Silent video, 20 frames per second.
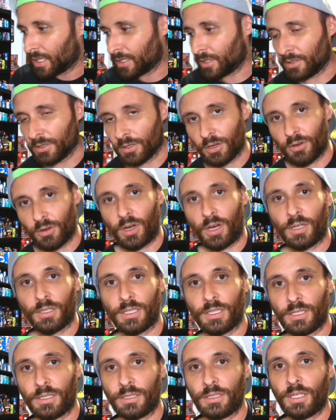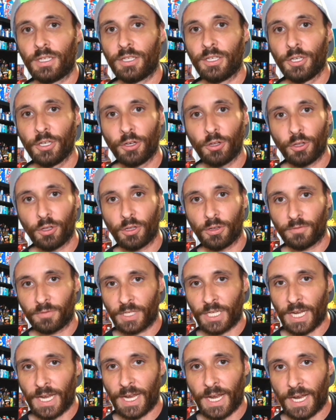you know, on a hill
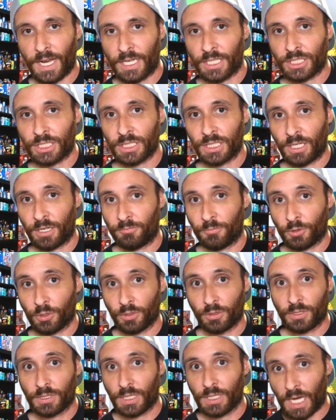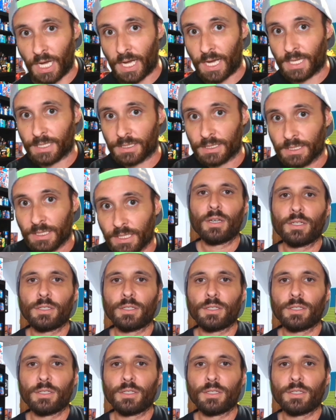of cash. I'm really not."